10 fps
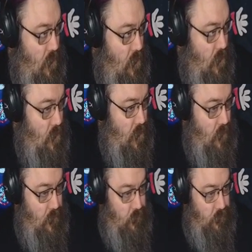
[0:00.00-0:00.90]

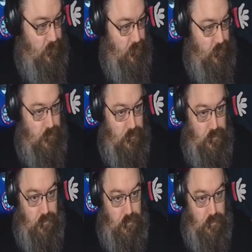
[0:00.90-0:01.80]

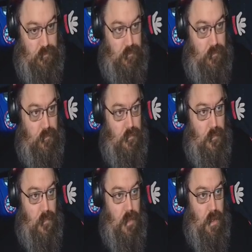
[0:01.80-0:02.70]

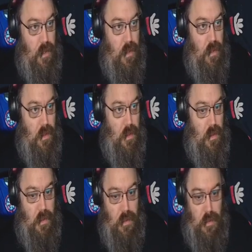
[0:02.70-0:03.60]

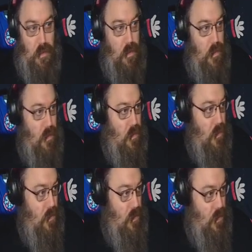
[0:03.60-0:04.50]

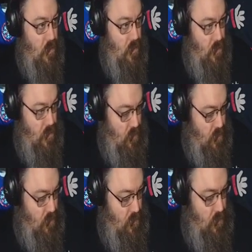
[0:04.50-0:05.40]

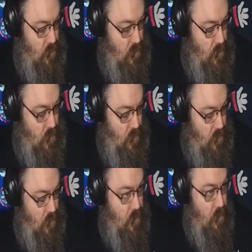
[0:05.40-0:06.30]

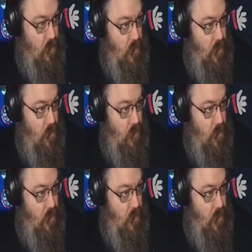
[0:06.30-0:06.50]
[no speech]